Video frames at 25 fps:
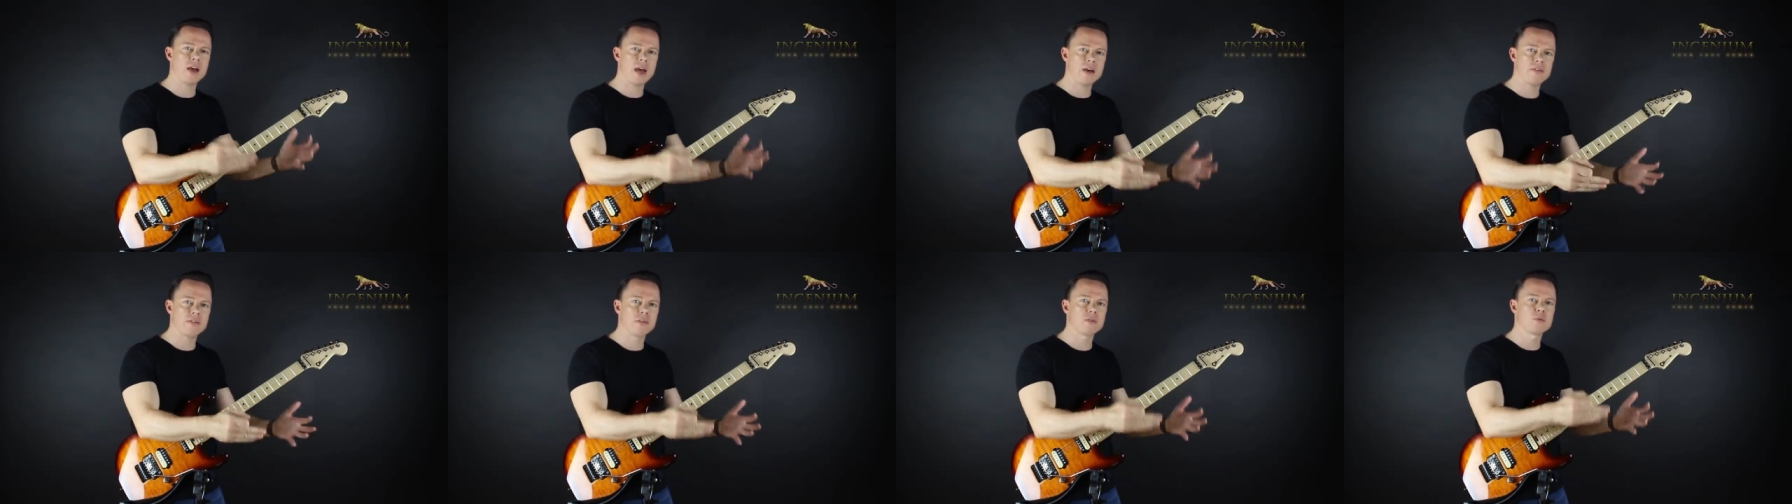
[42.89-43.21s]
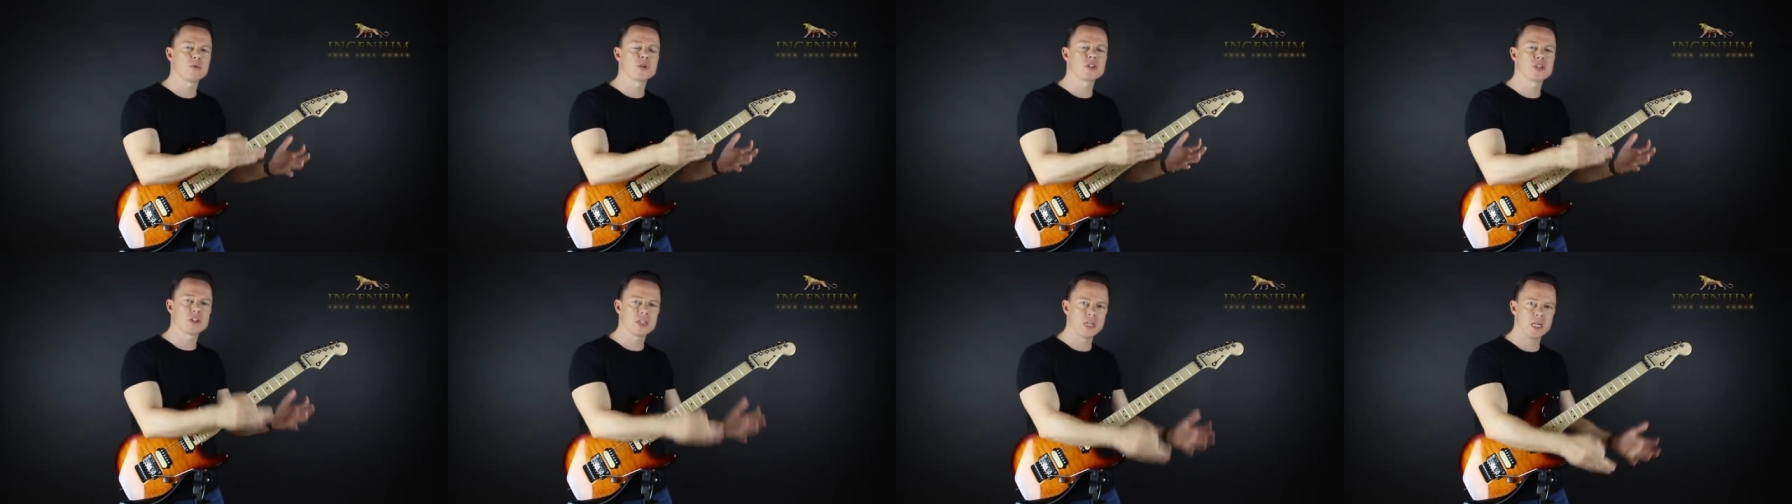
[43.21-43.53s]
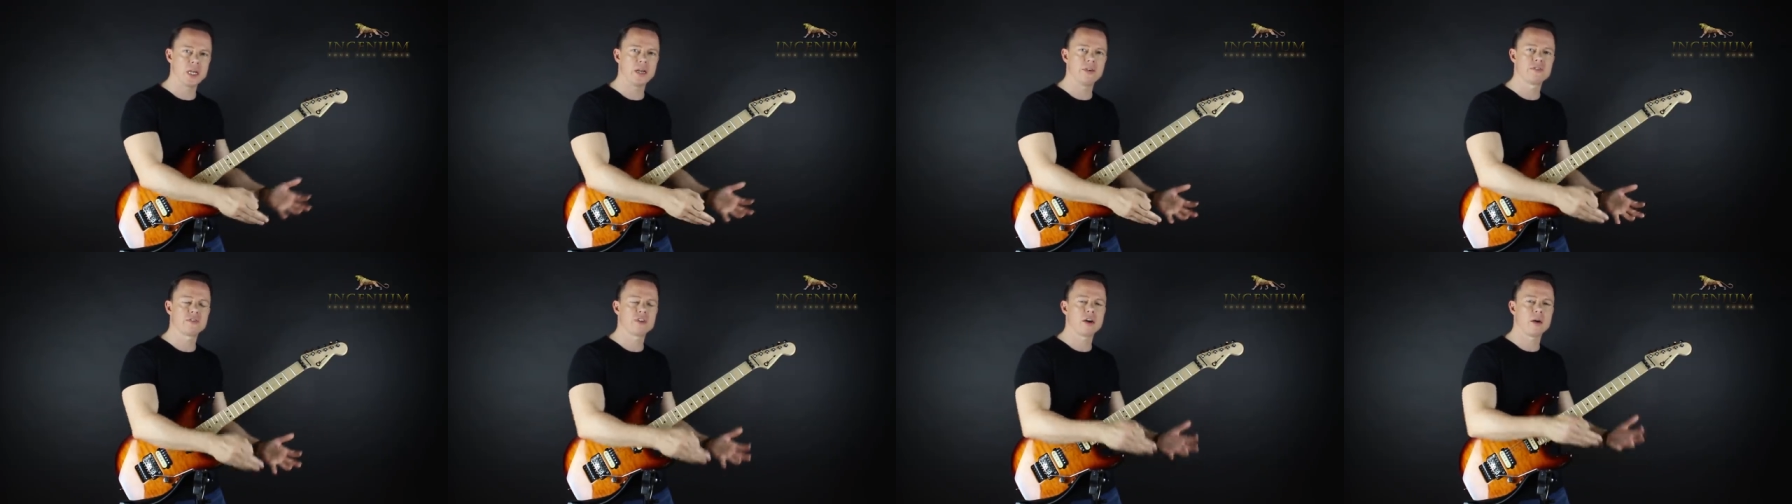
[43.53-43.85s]
ever
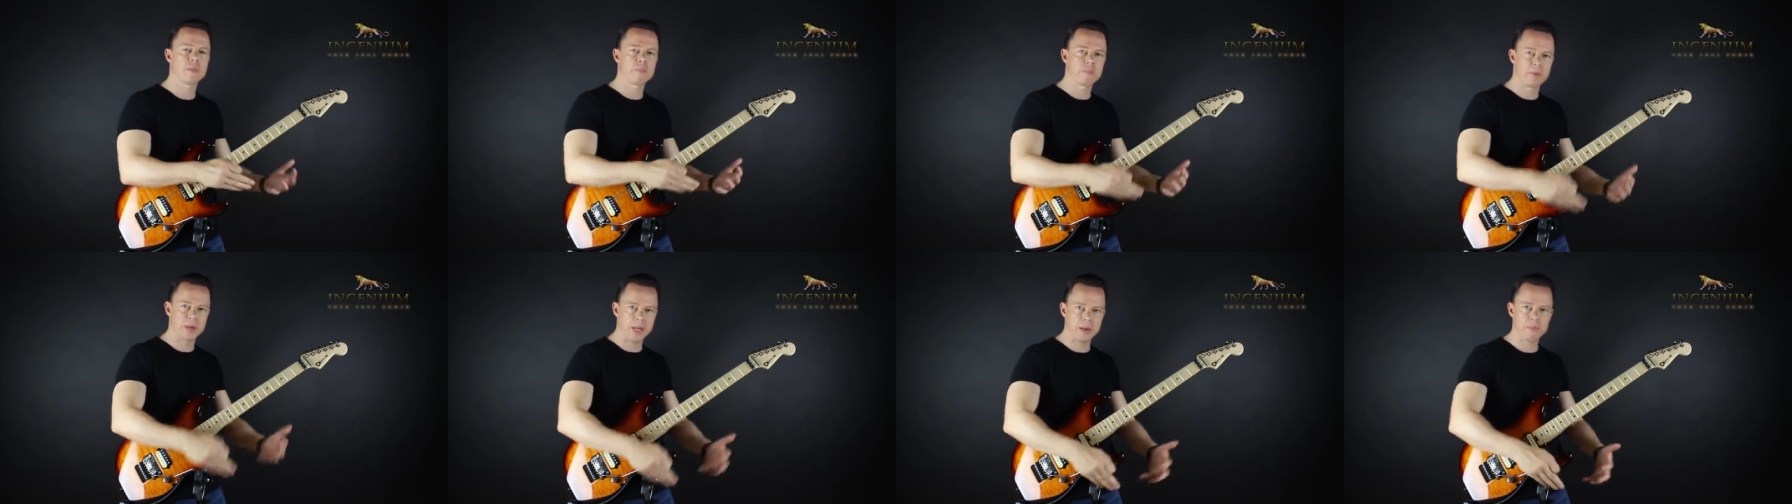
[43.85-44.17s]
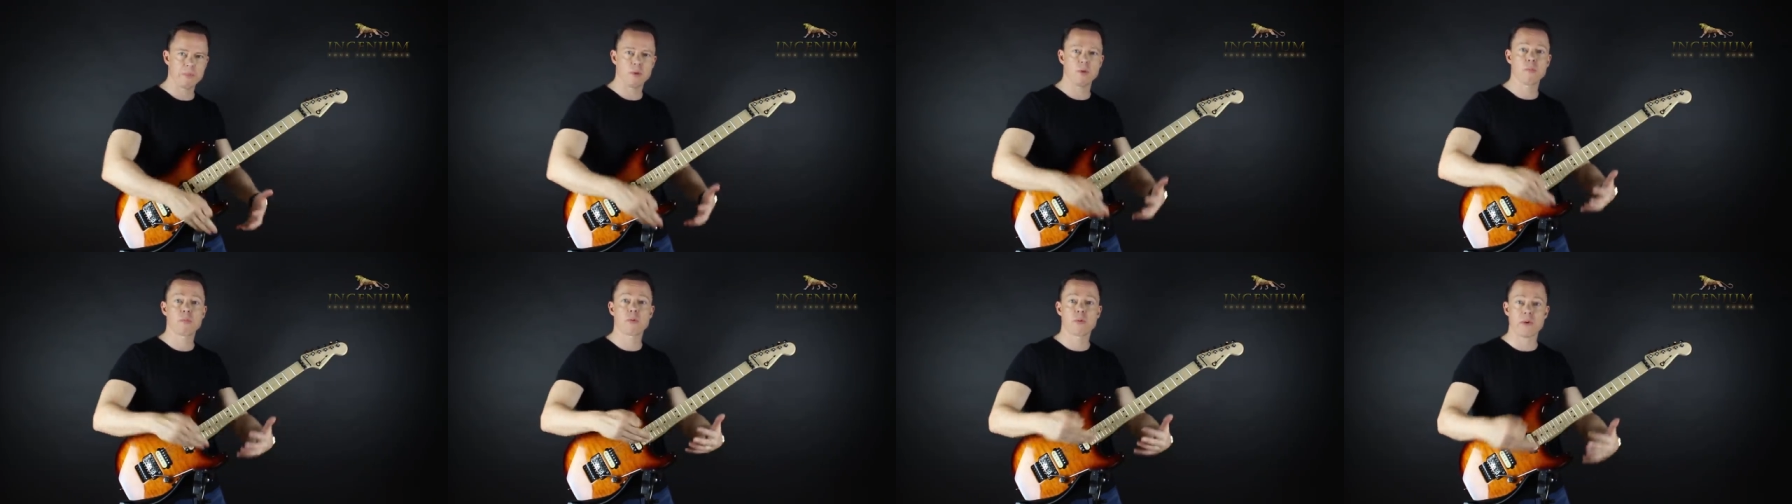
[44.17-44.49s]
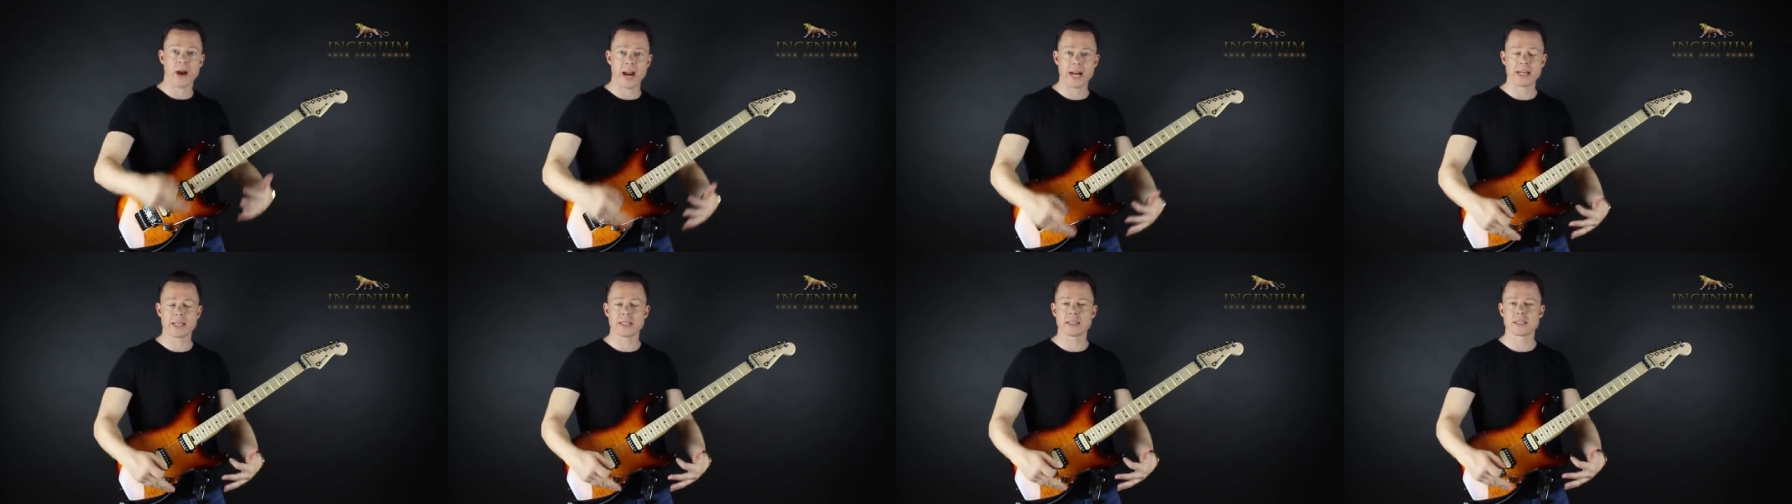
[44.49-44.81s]
received of people
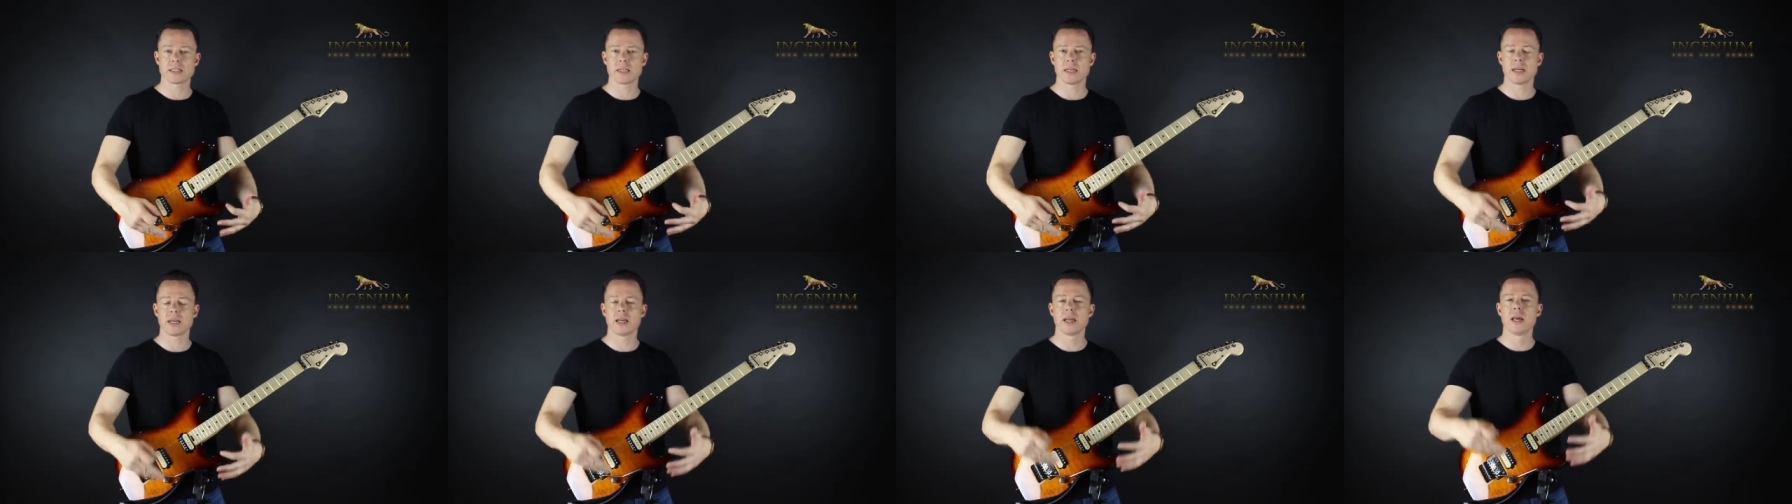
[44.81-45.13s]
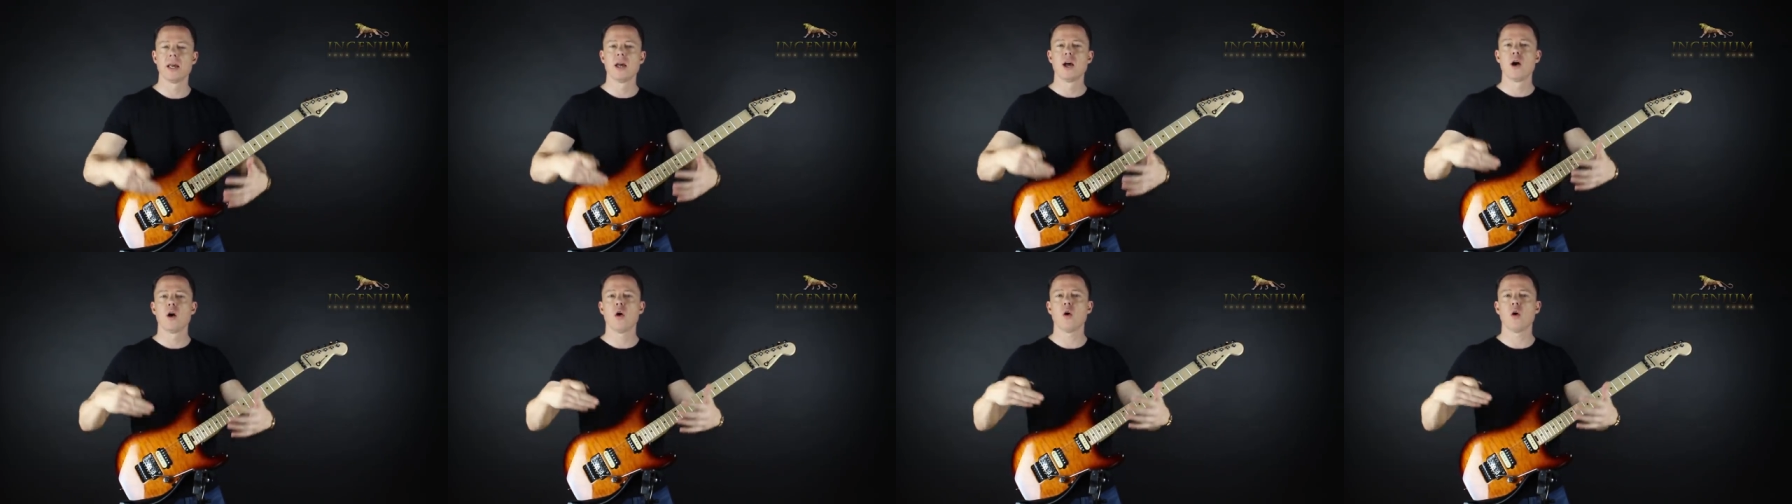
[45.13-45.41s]
practicing